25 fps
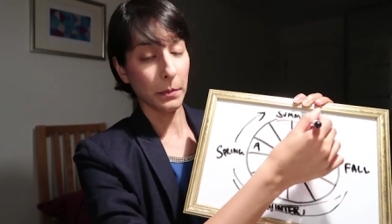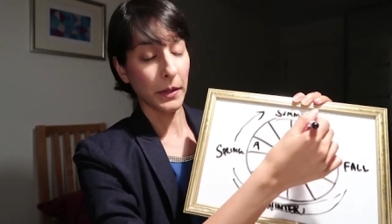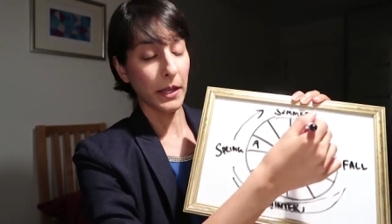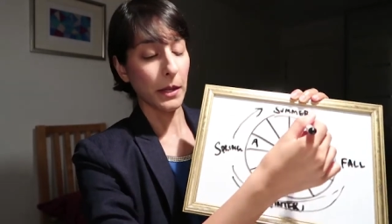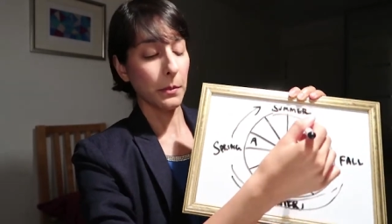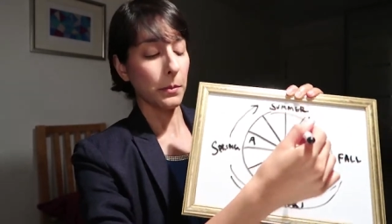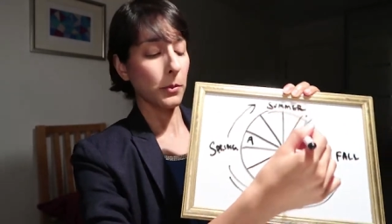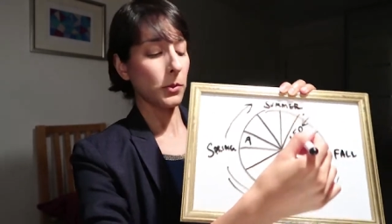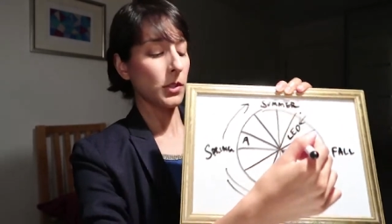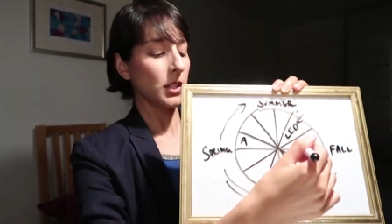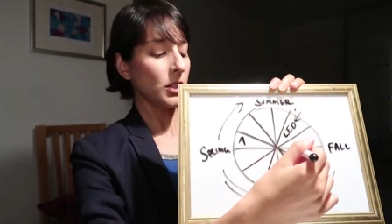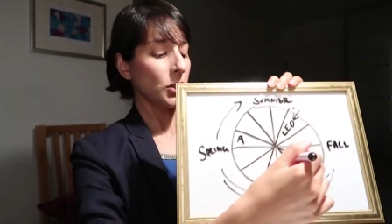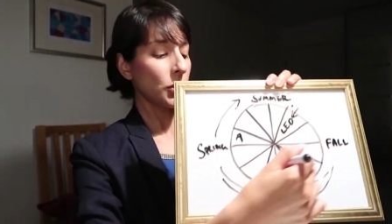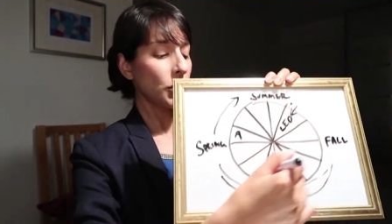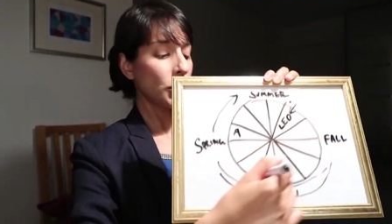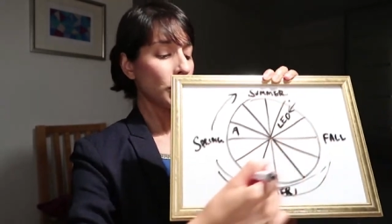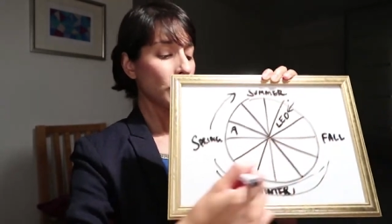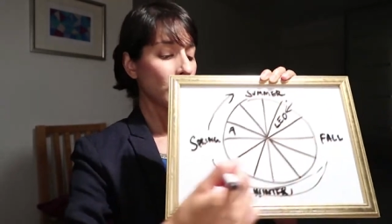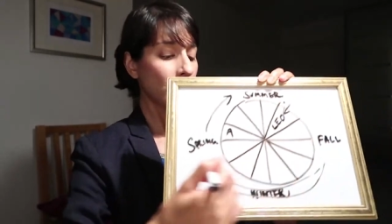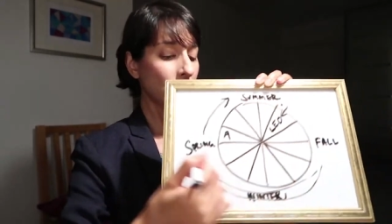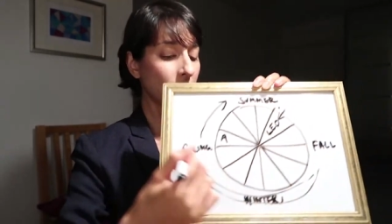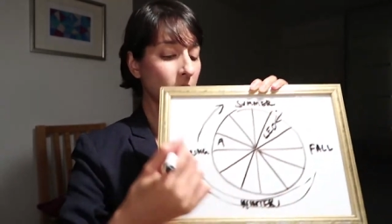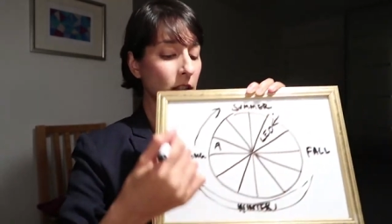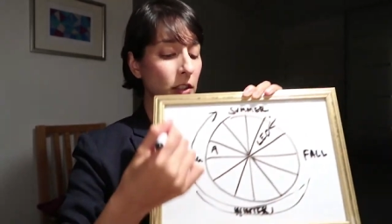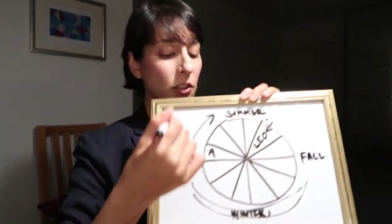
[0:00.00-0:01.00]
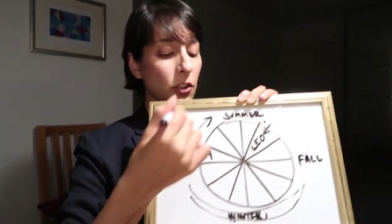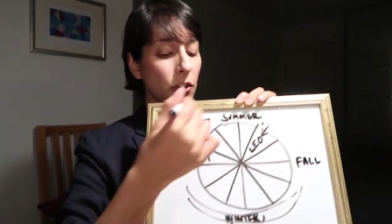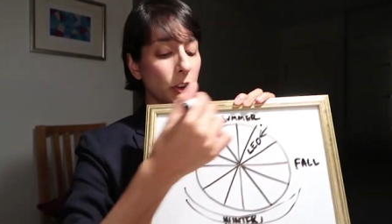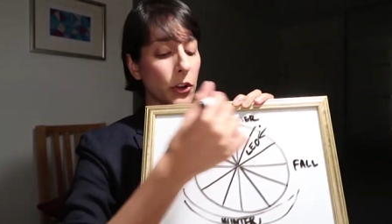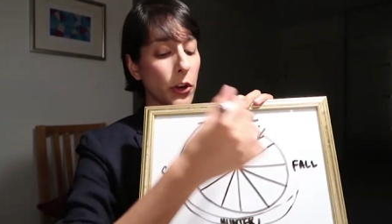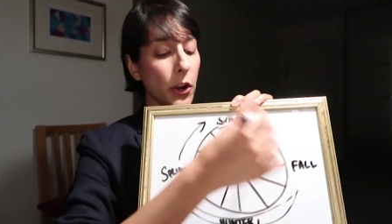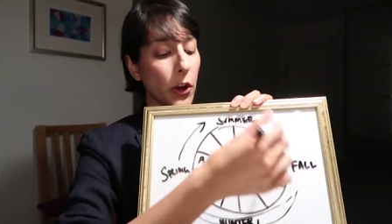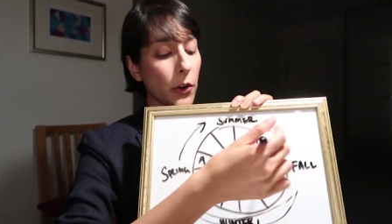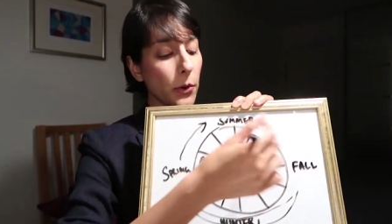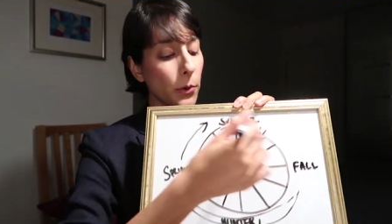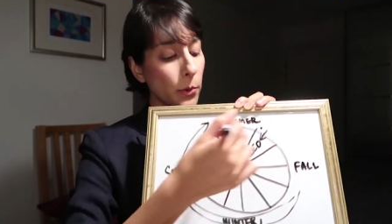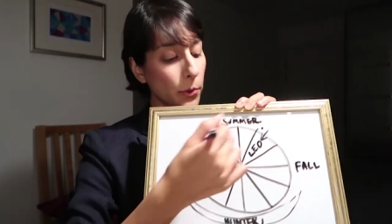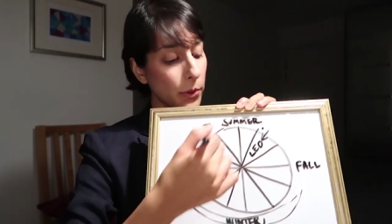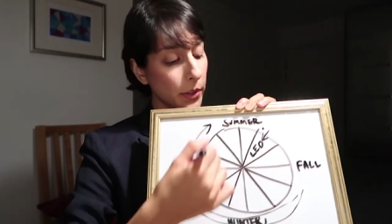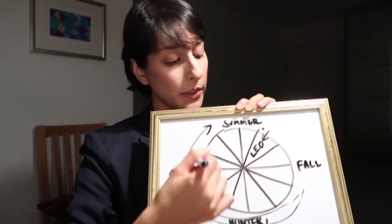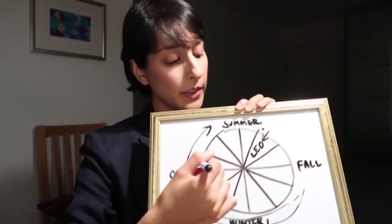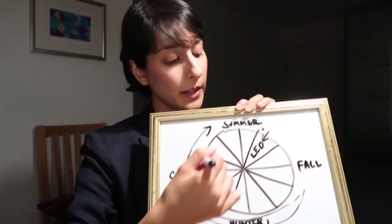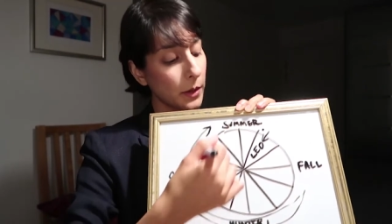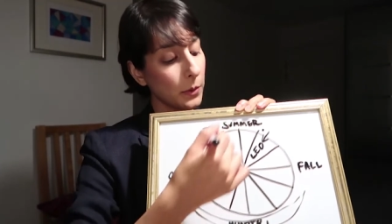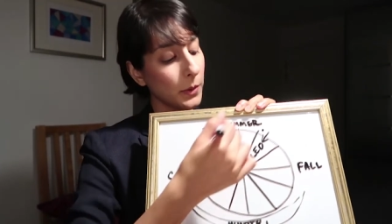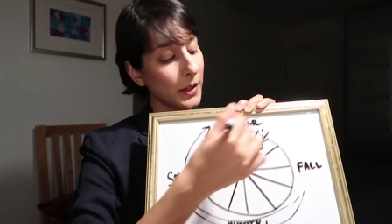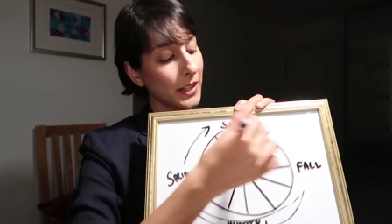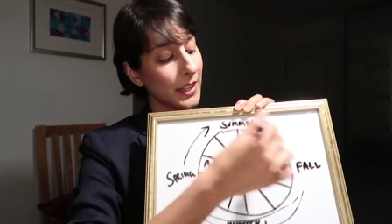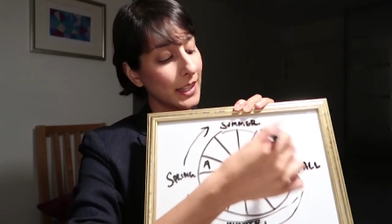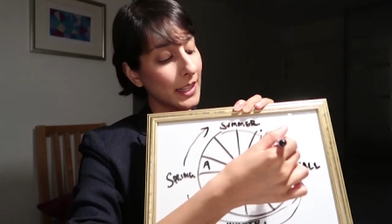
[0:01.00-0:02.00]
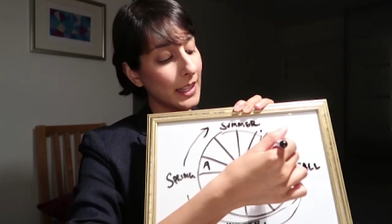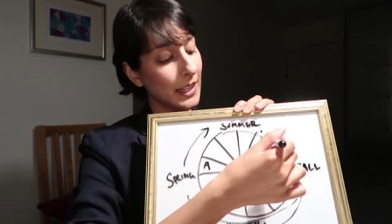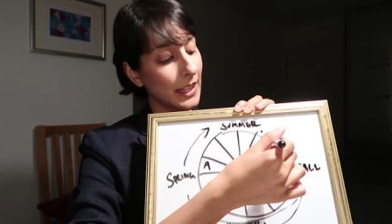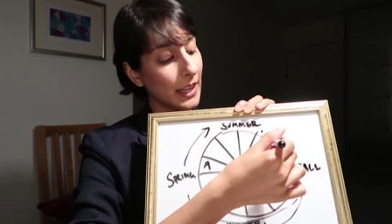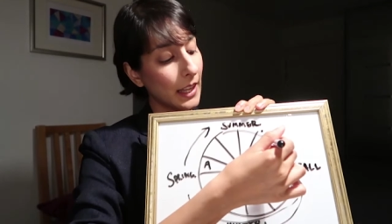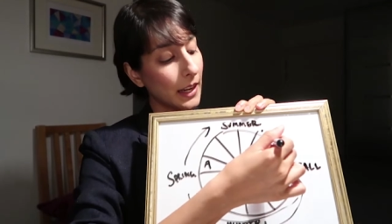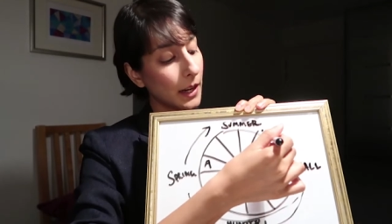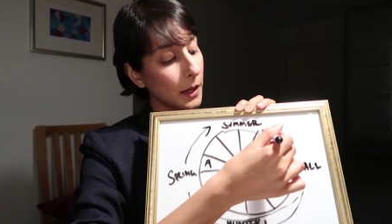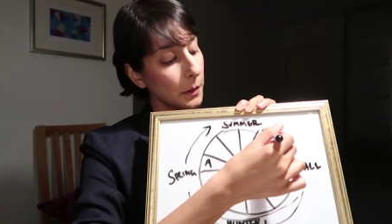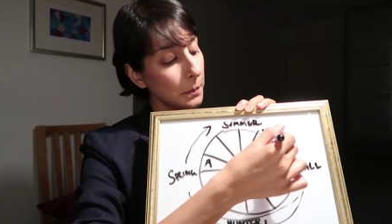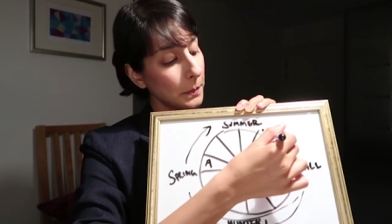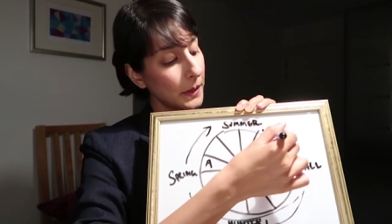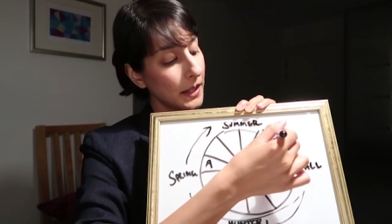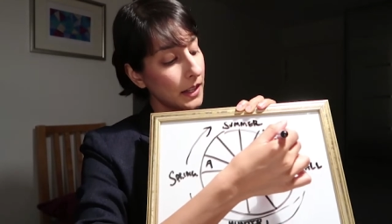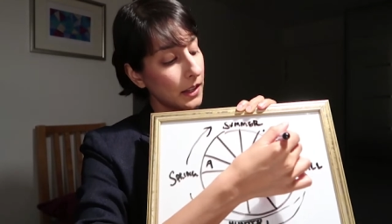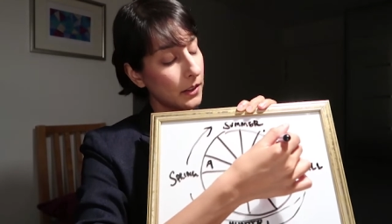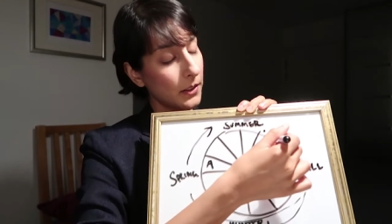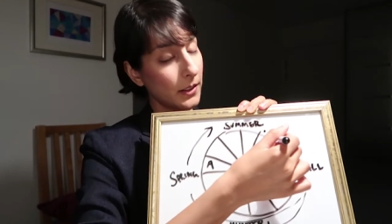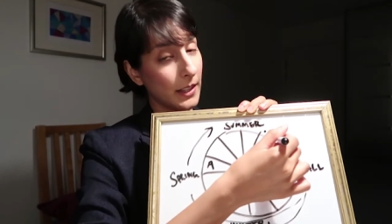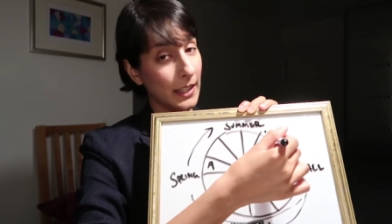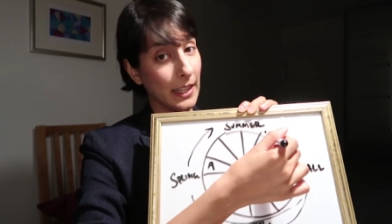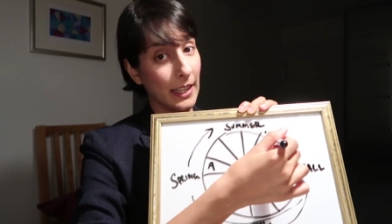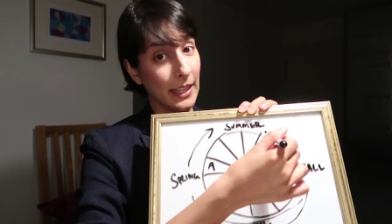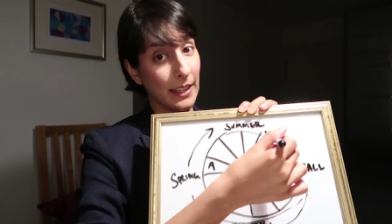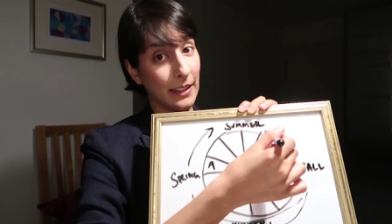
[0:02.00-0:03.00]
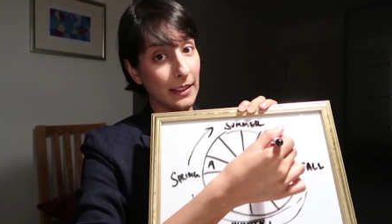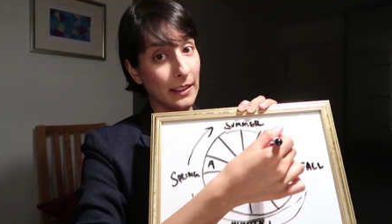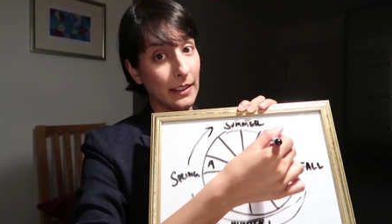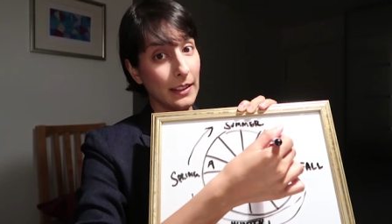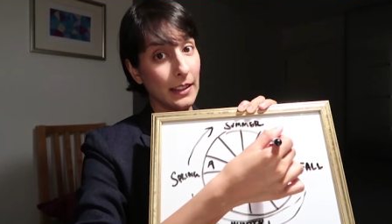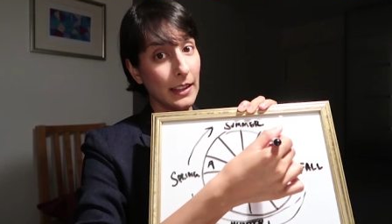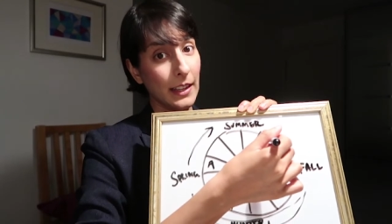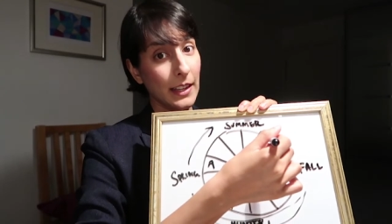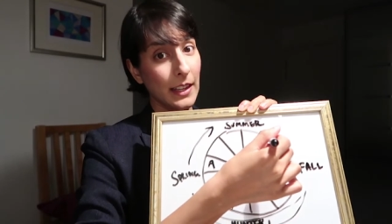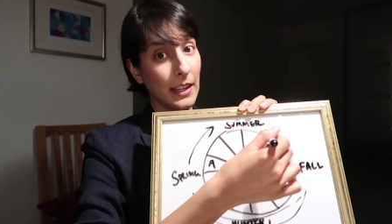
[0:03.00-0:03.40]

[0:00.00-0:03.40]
People didn't know that they were going to get up here again.